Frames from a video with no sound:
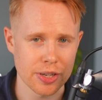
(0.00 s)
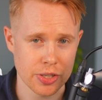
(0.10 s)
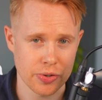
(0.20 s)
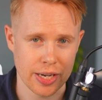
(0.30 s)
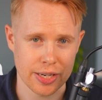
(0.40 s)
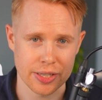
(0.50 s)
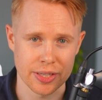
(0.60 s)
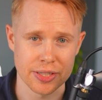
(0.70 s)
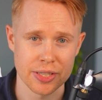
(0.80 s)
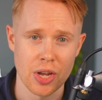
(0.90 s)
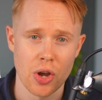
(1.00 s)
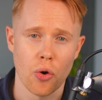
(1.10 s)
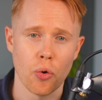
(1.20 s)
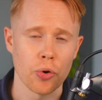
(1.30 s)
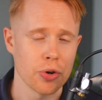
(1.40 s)
to distractions
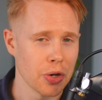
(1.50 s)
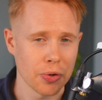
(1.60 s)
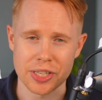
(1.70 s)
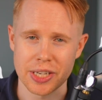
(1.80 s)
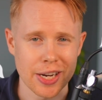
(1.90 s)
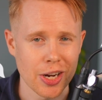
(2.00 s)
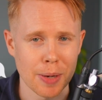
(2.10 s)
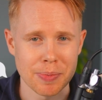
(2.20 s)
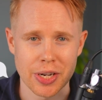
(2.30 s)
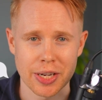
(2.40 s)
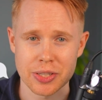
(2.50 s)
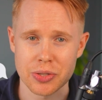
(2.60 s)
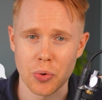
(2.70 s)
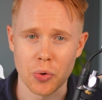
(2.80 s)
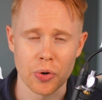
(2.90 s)
or no to shiny
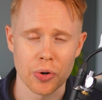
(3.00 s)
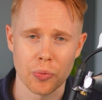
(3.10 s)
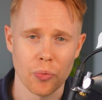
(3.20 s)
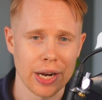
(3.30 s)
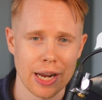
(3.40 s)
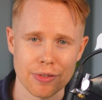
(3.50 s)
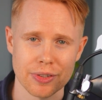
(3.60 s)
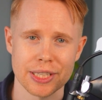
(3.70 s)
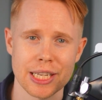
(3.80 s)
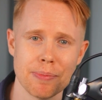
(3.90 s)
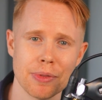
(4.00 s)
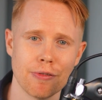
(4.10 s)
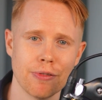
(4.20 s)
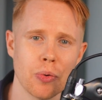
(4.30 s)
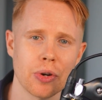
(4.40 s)
objects or whatever to keep the
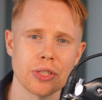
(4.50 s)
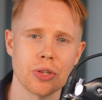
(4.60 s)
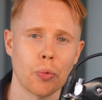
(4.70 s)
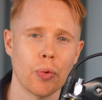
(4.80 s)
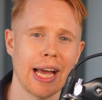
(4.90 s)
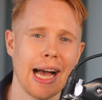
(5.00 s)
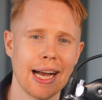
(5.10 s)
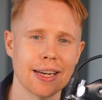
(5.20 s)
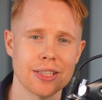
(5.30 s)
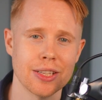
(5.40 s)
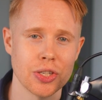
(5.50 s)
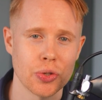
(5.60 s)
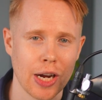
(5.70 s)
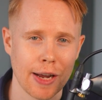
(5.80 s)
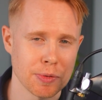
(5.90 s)
focus on what actually
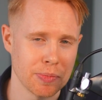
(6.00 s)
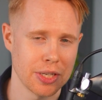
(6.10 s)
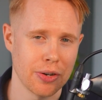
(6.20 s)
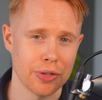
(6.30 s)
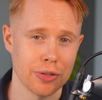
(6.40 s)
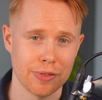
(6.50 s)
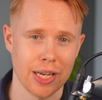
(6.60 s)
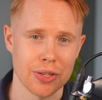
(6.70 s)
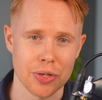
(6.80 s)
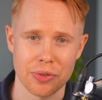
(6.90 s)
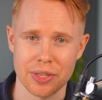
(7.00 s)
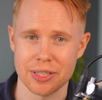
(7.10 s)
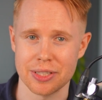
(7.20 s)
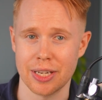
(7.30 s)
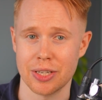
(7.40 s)
drives material value,
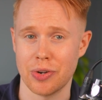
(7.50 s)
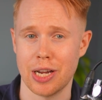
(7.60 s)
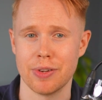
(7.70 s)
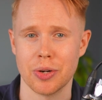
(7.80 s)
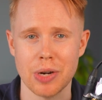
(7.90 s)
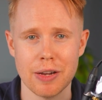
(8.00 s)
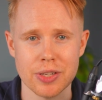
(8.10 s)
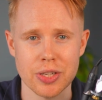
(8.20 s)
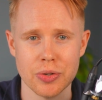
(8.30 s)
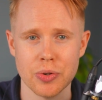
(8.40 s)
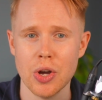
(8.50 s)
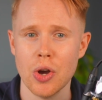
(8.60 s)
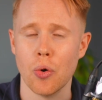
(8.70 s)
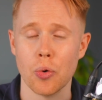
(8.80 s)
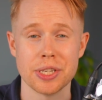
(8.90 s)
things like driving revenue
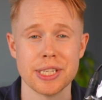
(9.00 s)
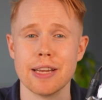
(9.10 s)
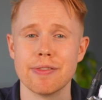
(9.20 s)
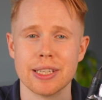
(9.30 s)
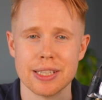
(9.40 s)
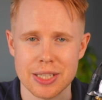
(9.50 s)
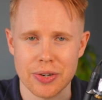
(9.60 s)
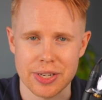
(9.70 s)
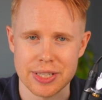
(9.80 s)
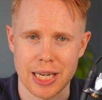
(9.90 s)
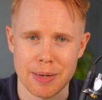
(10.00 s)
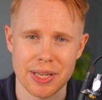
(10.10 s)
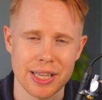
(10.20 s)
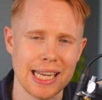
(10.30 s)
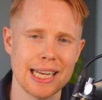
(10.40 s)
or saving serious time.
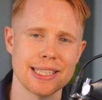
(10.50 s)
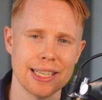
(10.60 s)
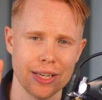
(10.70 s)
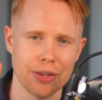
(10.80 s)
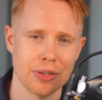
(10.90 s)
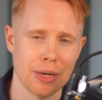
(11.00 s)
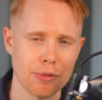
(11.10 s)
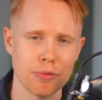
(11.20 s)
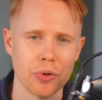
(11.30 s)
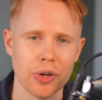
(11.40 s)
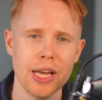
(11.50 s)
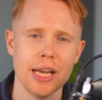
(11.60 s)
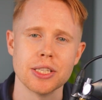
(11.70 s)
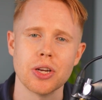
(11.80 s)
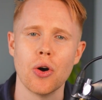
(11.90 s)
And the last thing here, number 4,
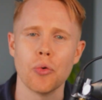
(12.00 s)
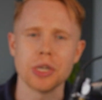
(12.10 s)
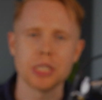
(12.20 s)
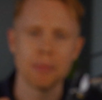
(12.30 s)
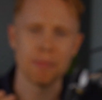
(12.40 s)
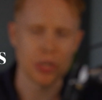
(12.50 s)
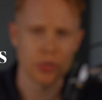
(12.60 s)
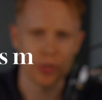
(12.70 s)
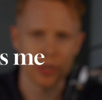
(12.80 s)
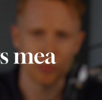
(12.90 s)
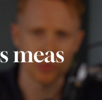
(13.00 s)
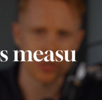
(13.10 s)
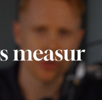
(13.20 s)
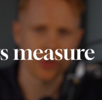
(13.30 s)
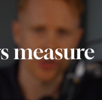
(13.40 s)
is always measuring
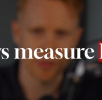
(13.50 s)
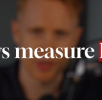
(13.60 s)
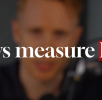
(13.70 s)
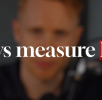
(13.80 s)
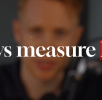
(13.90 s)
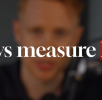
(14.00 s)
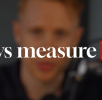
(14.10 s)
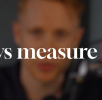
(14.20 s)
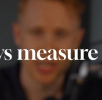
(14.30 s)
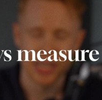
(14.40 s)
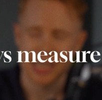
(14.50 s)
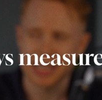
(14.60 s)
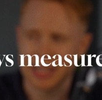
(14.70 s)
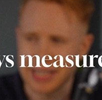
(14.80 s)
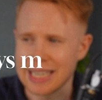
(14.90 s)
return on investment. So
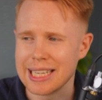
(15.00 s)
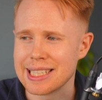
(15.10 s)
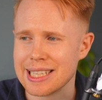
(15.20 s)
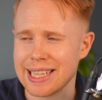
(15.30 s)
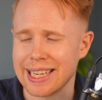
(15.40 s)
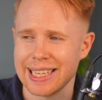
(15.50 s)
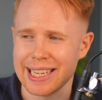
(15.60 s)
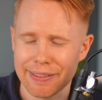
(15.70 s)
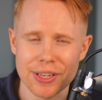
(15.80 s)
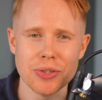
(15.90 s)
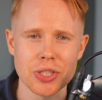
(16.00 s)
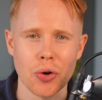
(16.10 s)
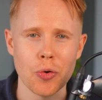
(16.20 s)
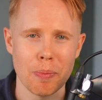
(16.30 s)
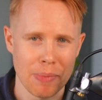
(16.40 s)
the thing is that if you
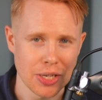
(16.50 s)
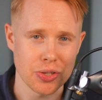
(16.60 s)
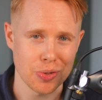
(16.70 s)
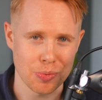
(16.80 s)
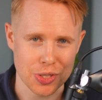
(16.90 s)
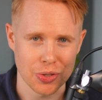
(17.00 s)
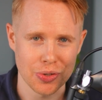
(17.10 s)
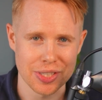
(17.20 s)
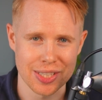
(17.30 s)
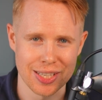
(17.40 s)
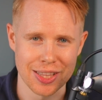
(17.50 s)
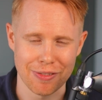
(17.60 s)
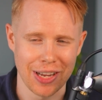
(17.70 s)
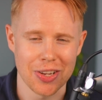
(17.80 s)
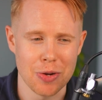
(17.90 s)
don't measure results,
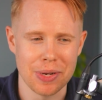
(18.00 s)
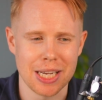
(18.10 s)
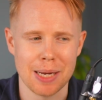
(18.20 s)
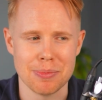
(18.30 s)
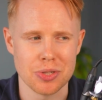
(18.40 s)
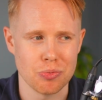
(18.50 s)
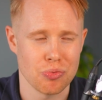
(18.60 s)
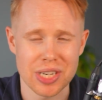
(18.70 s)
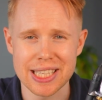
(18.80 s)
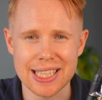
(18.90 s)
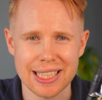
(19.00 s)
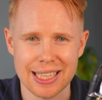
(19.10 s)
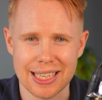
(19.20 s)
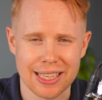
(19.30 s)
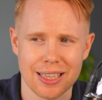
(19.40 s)
the value becomes really
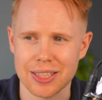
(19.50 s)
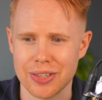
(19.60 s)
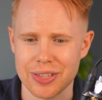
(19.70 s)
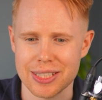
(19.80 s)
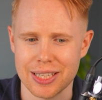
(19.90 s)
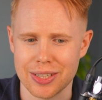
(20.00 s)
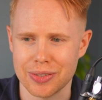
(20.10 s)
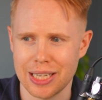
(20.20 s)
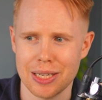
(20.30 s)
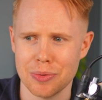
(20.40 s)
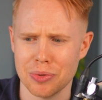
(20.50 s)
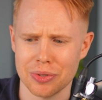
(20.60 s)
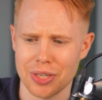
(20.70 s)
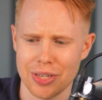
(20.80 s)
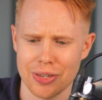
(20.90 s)
unclear. It's like, okay,
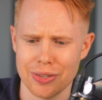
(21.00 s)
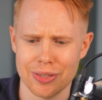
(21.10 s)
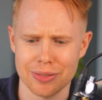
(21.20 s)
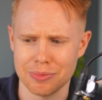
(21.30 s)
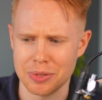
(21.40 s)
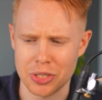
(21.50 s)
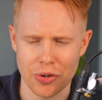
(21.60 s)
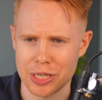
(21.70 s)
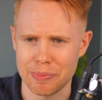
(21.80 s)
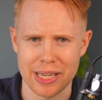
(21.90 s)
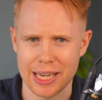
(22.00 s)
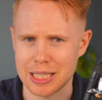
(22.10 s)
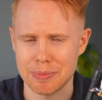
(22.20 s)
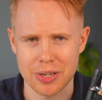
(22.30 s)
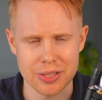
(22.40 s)
well, you're charging me
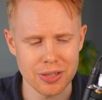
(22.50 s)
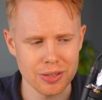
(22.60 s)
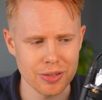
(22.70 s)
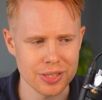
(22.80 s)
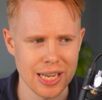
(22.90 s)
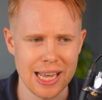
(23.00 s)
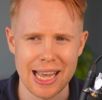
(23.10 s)
X amount of dollars